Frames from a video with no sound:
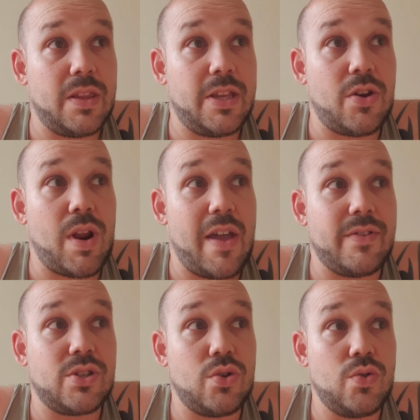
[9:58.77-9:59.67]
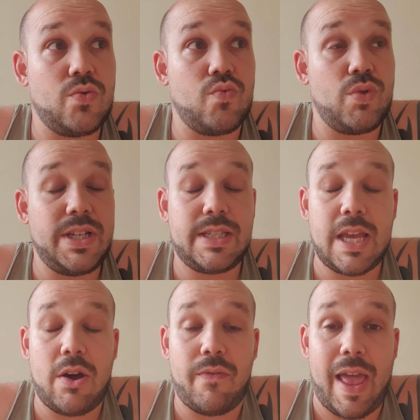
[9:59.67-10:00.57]
they don't have as good
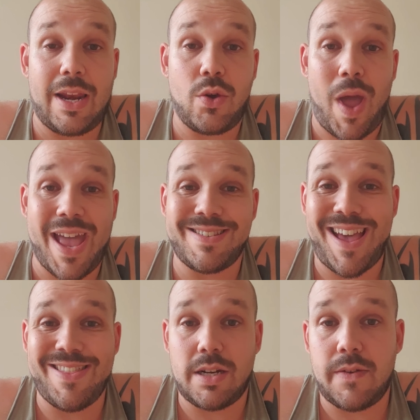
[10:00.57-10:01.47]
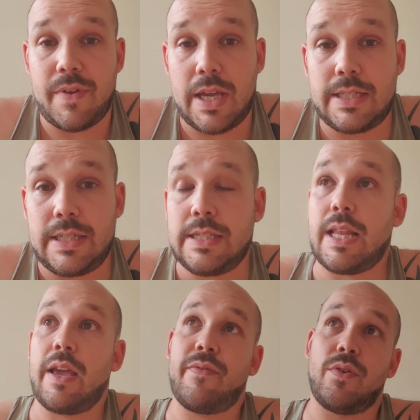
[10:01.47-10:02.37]
resale value as other devices.
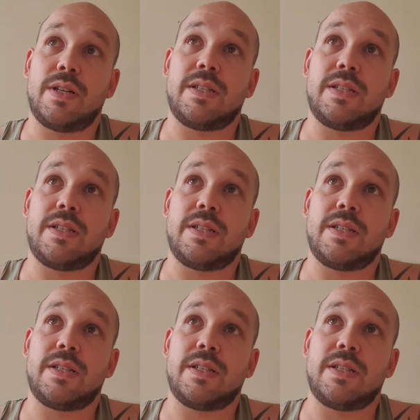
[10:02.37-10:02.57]
Like, for